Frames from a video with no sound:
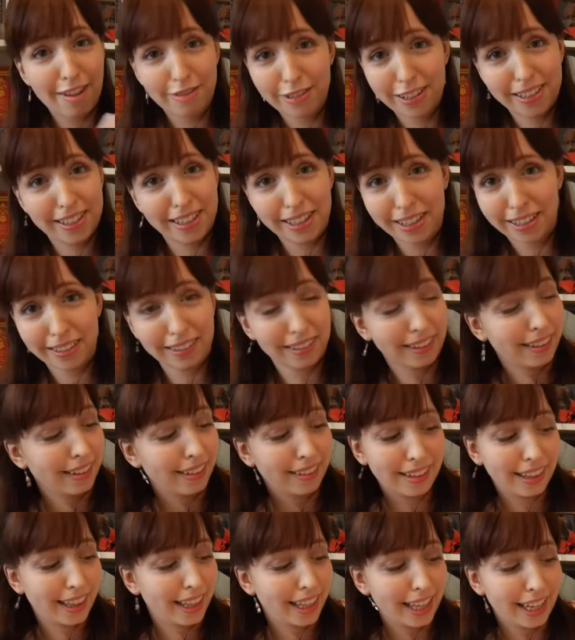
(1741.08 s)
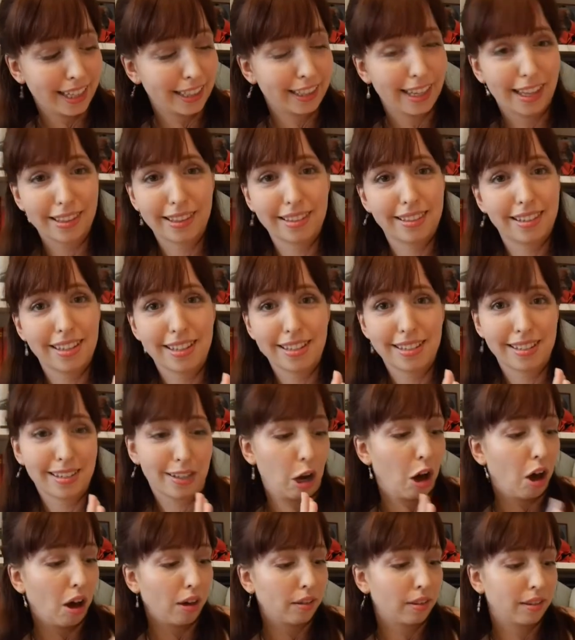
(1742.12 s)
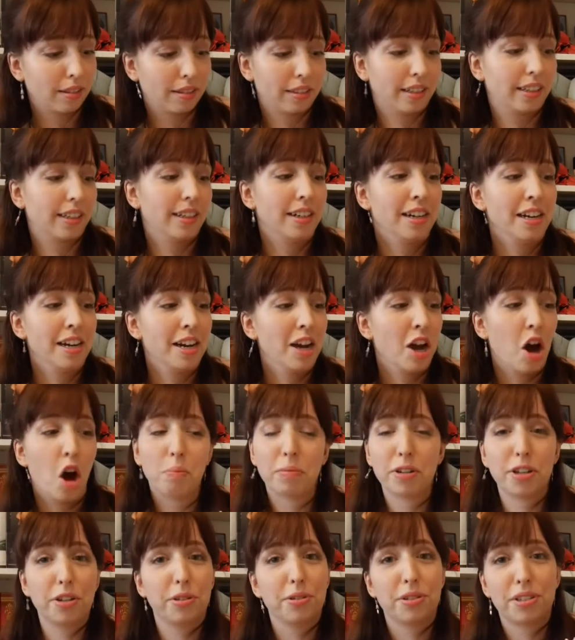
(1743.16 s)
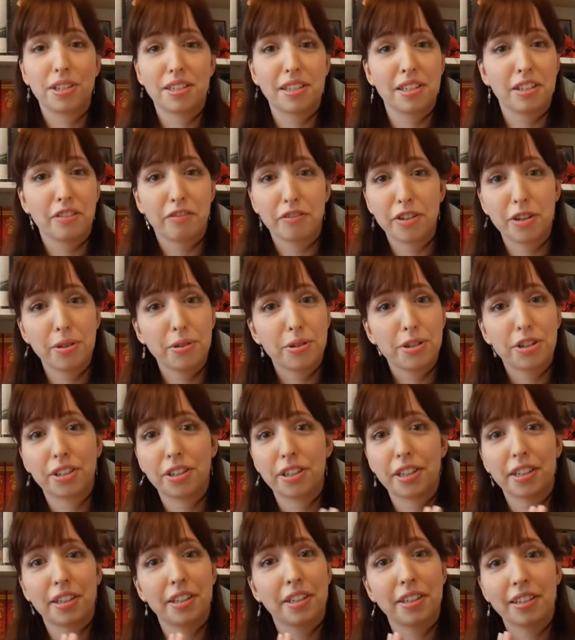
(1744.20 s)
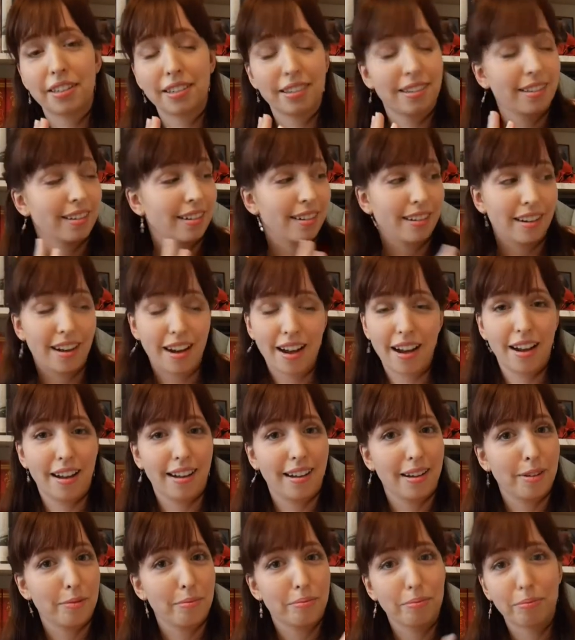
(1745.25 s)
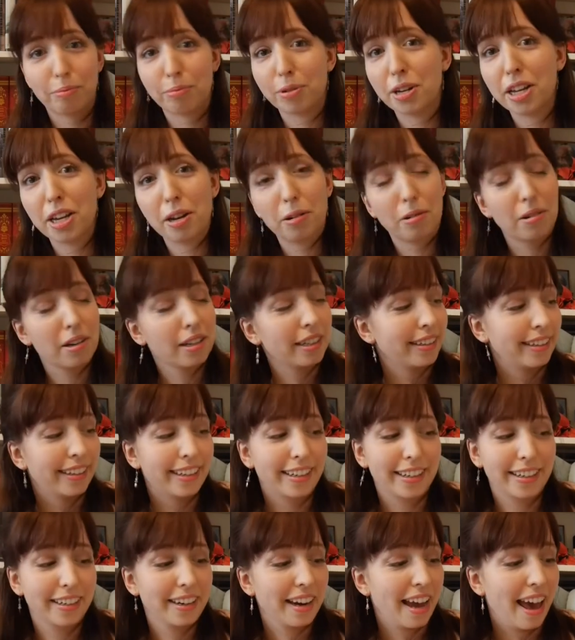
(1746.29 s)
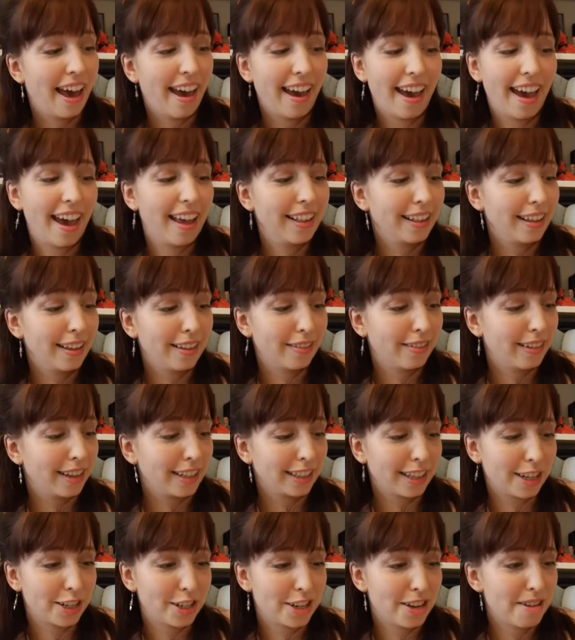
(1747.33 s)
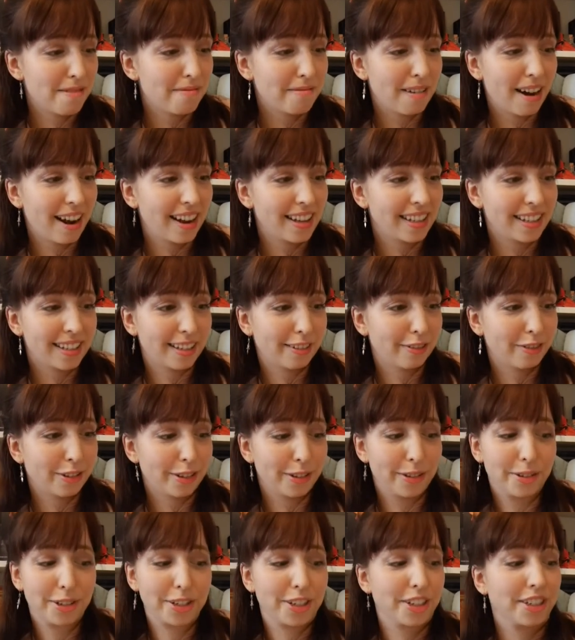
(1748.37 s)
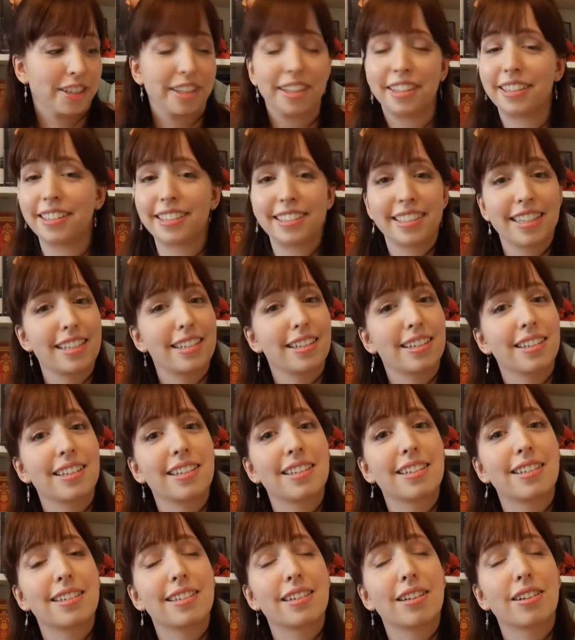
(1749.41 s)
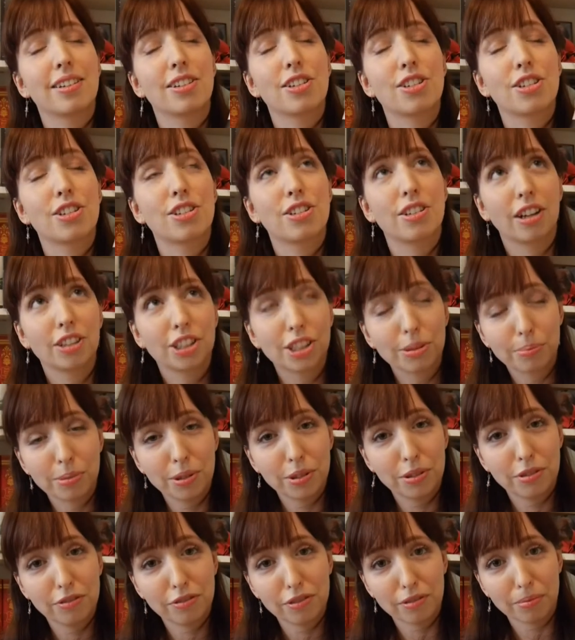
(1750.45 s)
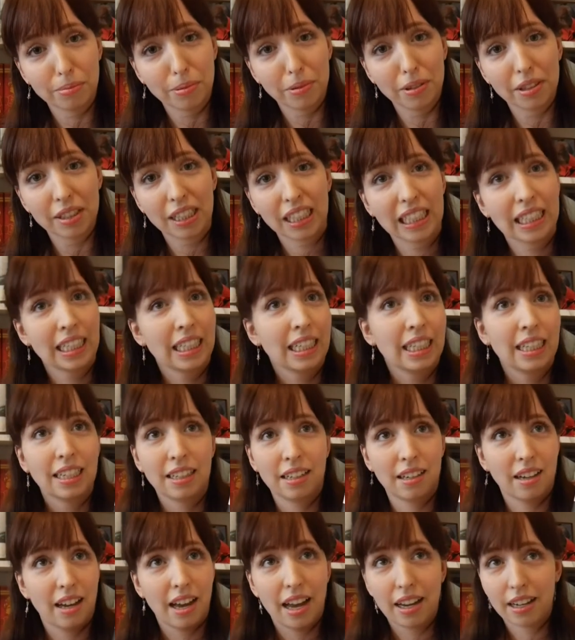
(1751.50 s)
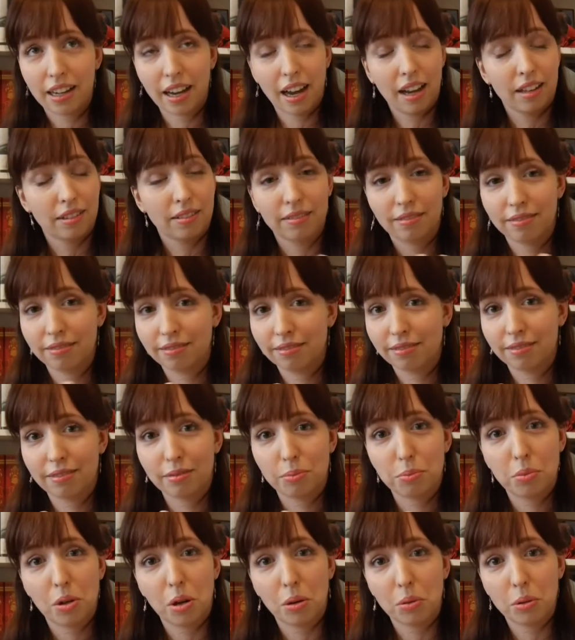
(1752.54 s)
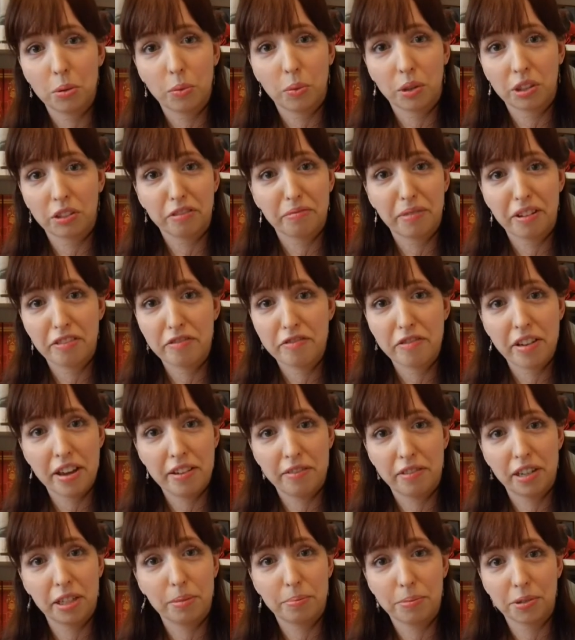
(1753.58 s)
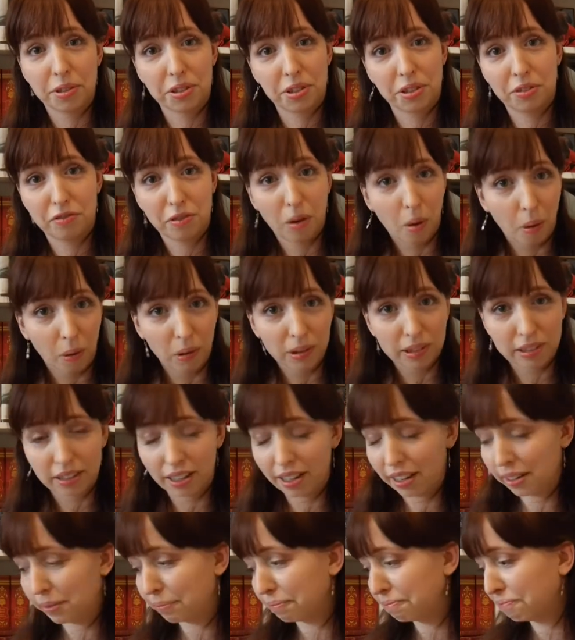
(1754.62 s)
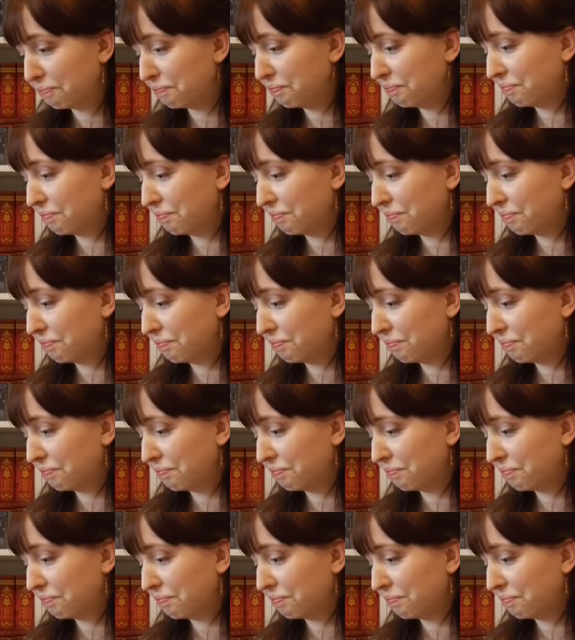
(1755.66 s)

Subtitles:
every single thing that this author produces in the future. Pre-order anything that she writes in the future. This is such a beautiful book. Again, probably one of my favorite books of all time.